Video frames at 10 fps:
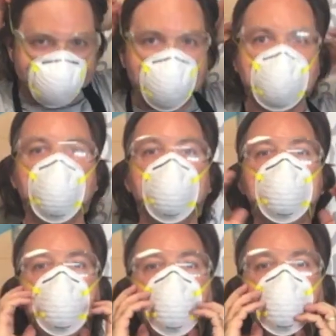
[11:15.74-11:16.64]
with my
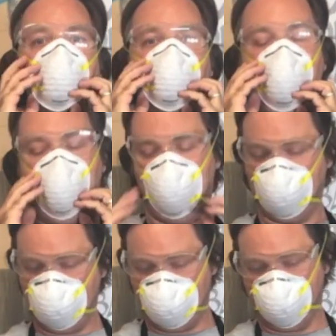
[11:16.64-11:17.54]
COVID
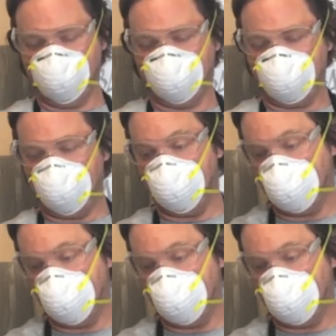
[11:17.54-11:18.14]
hairstyle. All